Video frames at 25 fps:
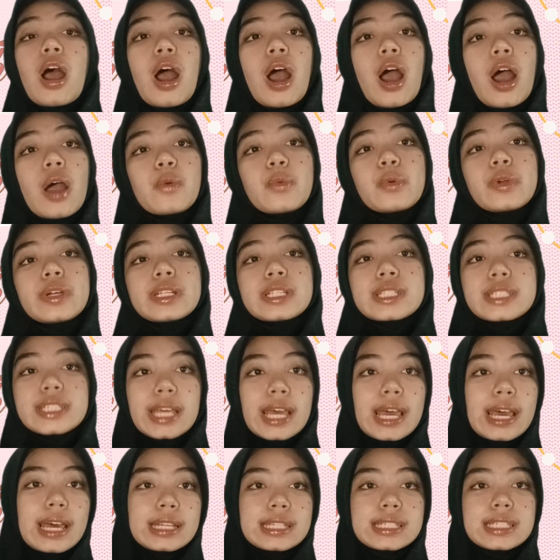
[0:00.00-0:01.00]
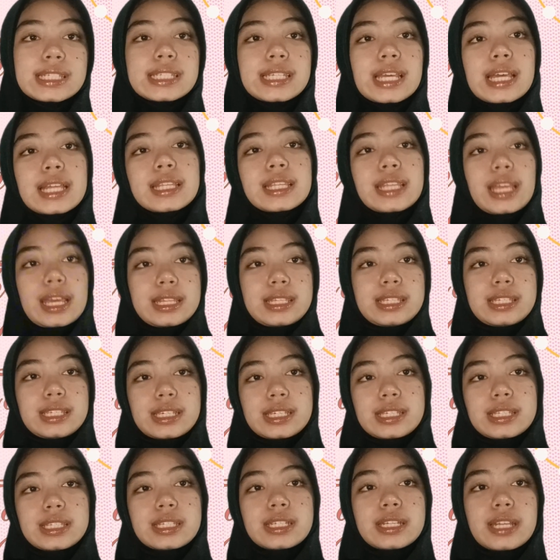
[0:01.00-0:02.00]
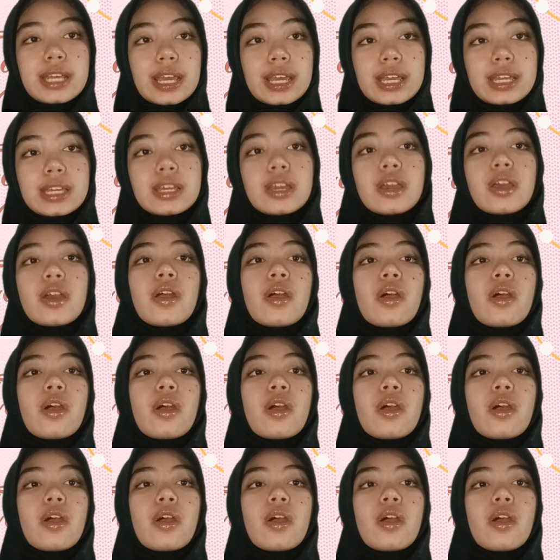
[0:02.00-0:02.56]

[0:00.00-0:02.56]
our 10 sentences today.